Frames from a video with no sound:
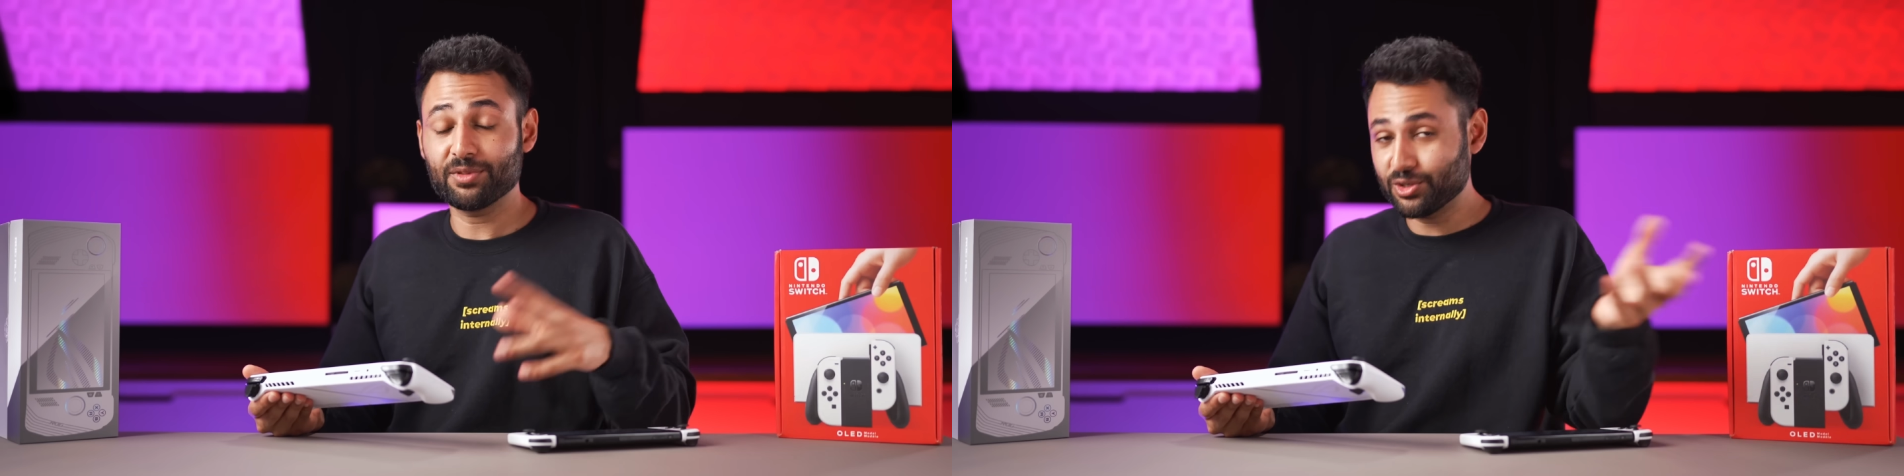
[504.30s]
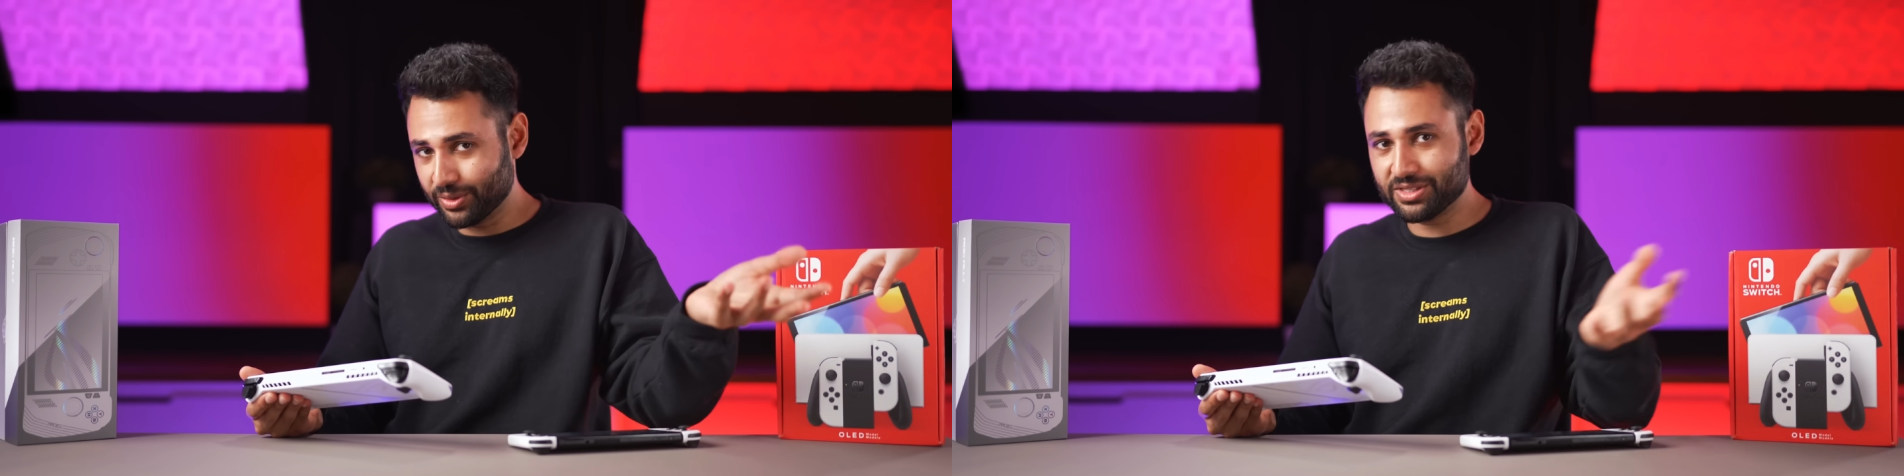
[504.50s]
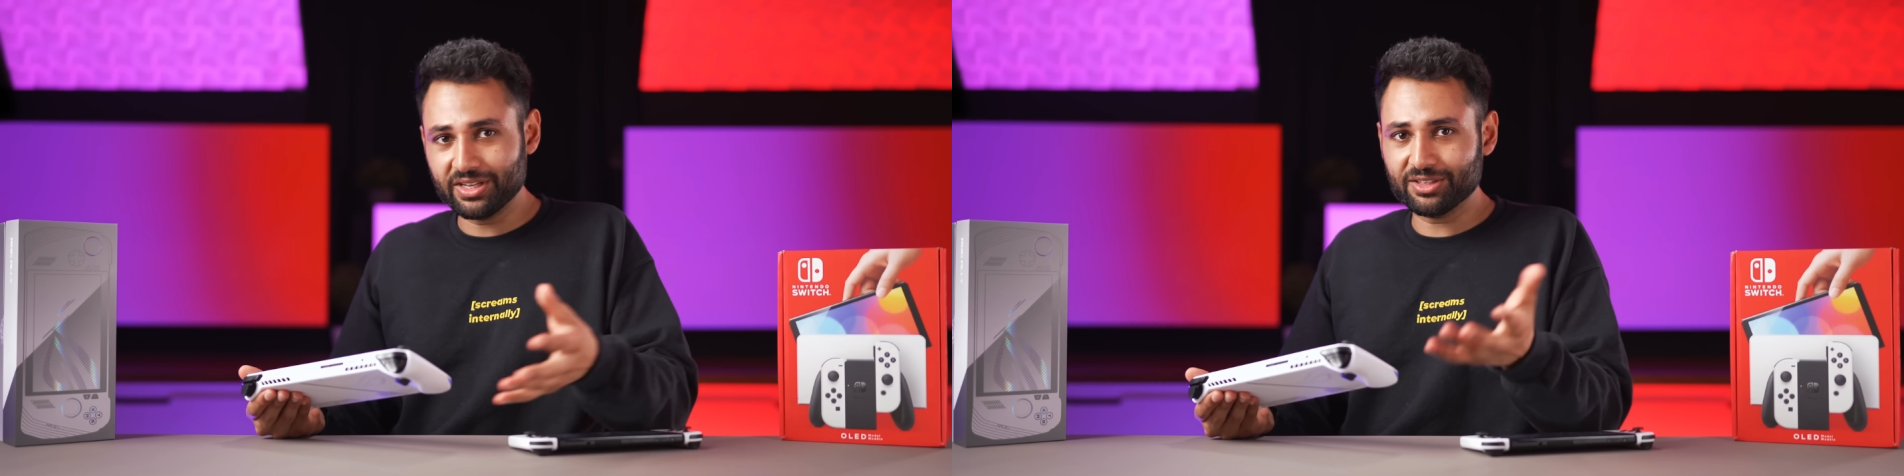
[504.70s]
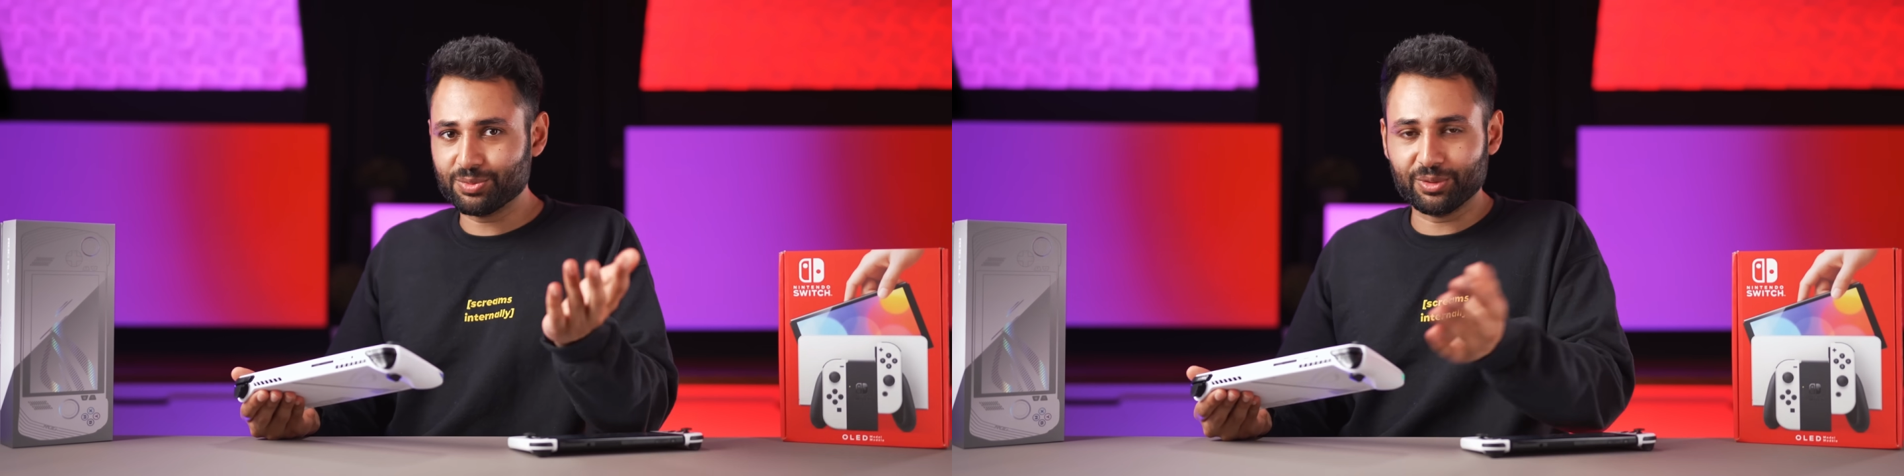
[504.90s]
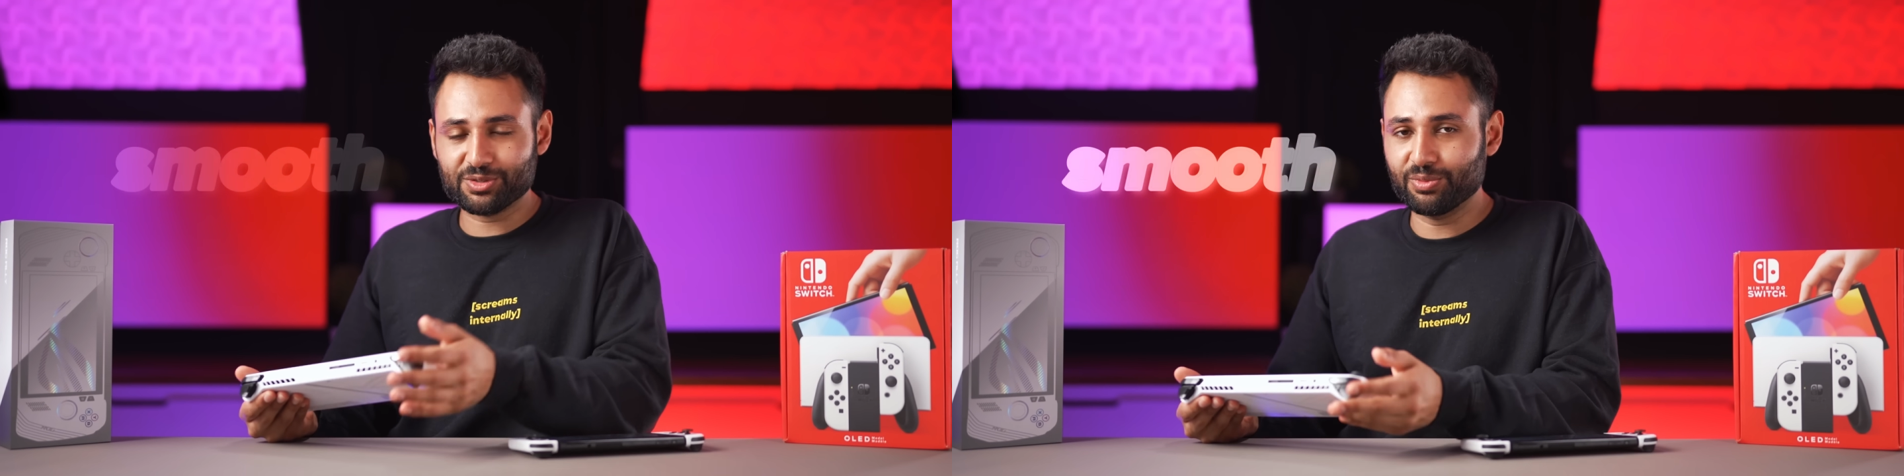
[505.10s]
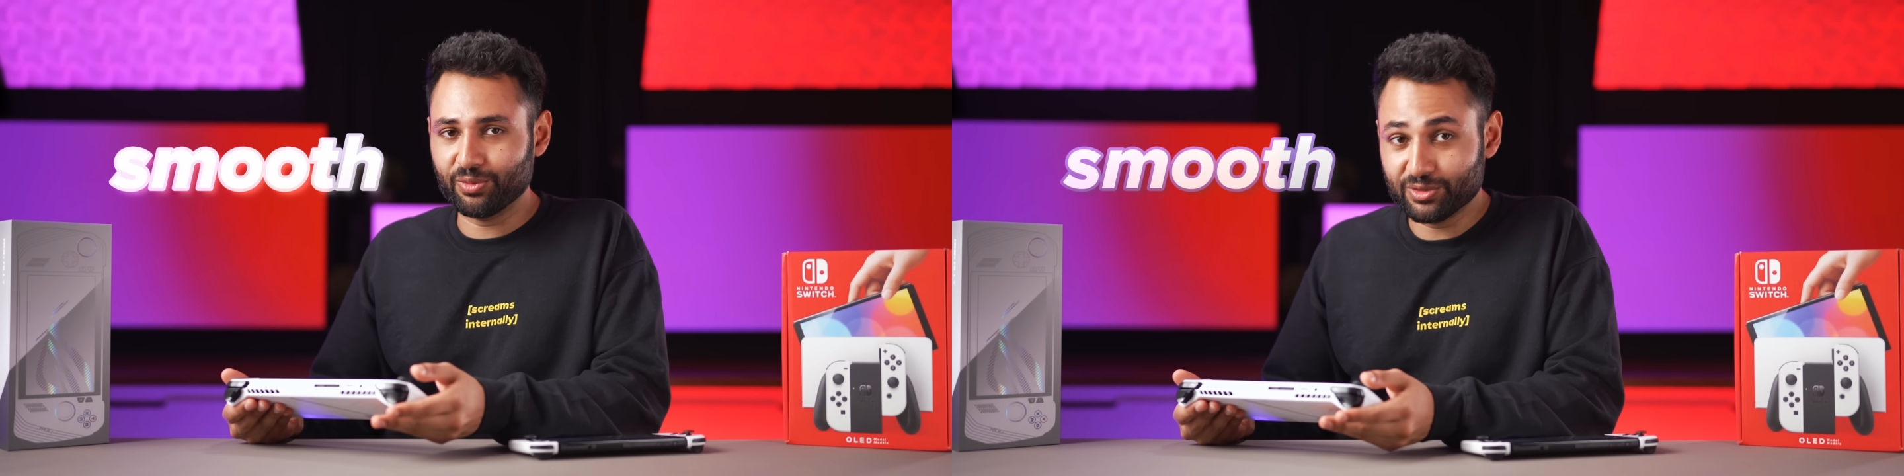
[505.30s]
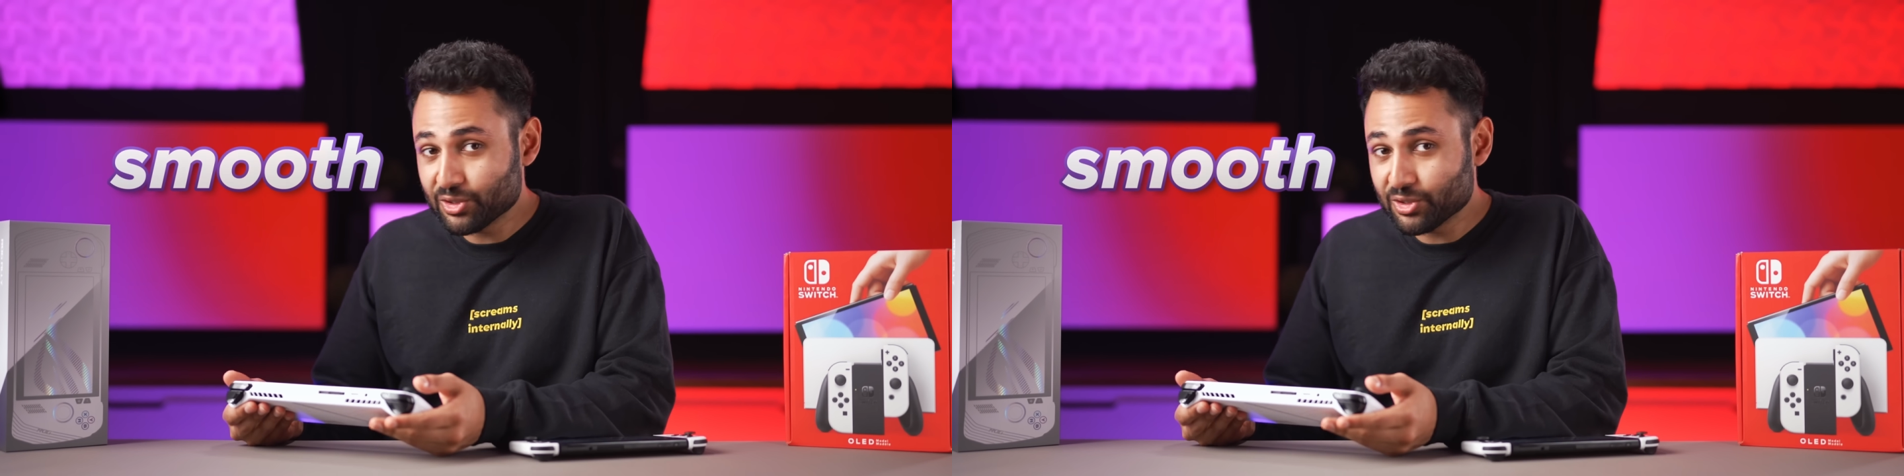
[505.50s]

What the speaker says: The joysticks, while smooth,